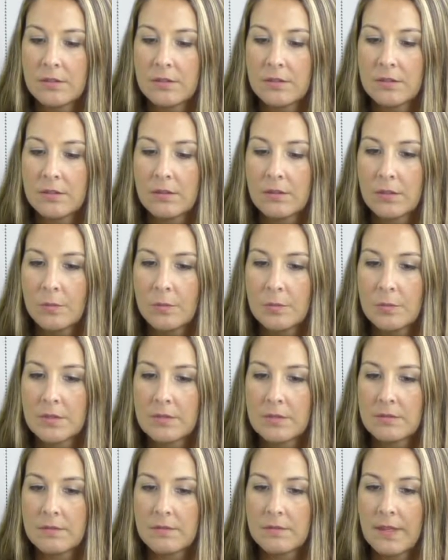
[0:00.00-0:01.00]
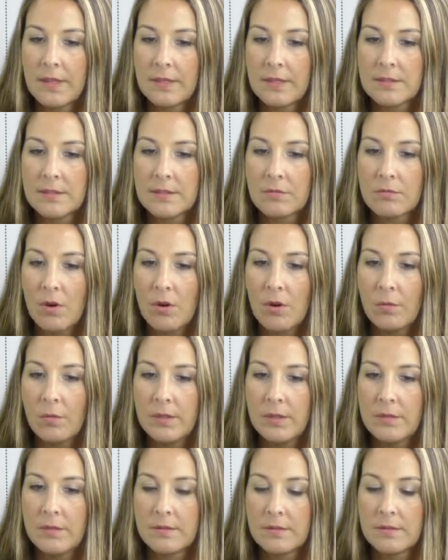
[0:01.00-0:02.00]
oops, that's the wrong
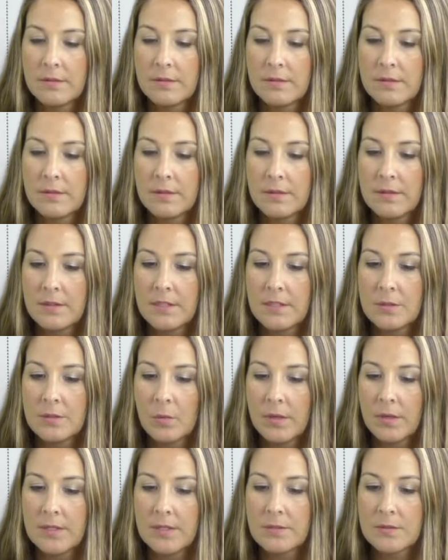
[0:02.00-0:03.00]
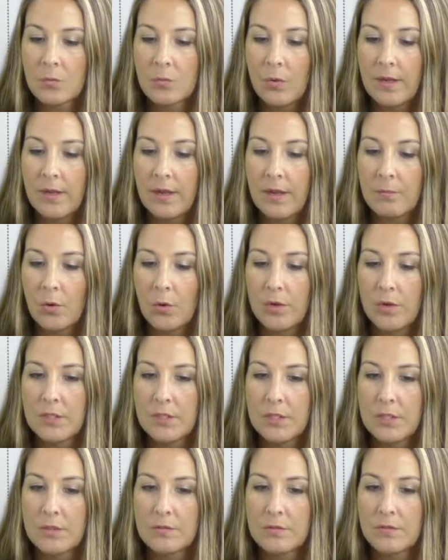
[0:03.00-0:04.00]
one. This one is I'm going to
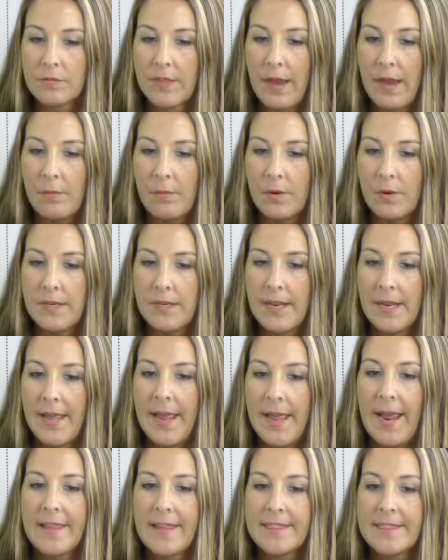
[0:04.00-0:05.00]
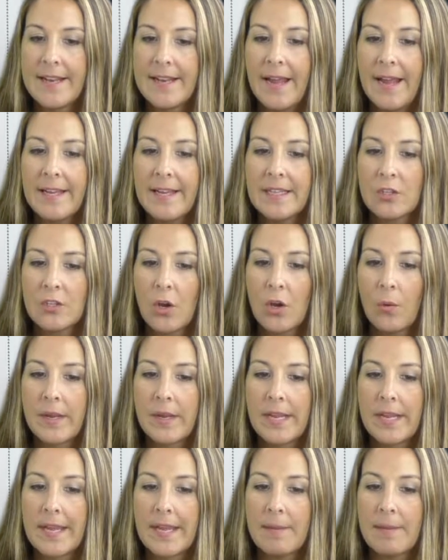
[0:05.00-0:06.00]
use for that one. And then I can go and
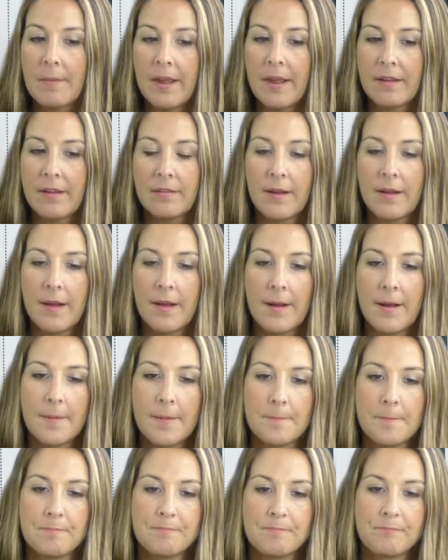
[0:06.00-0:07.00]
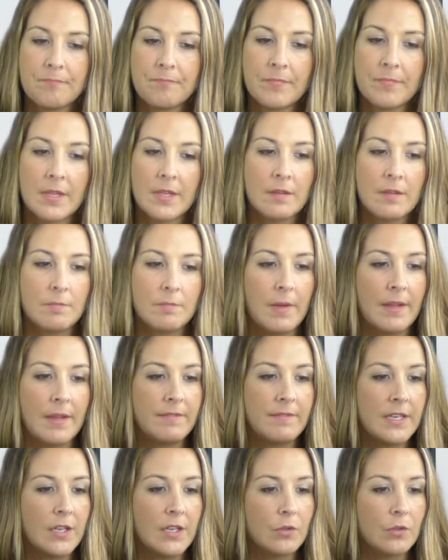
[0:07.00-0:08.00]
get my my
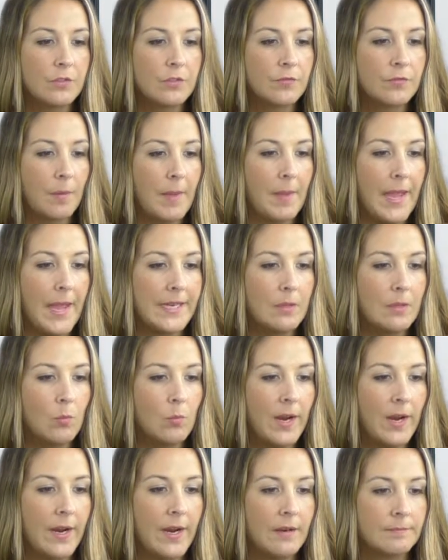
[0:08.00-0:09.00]
videos from anywhere,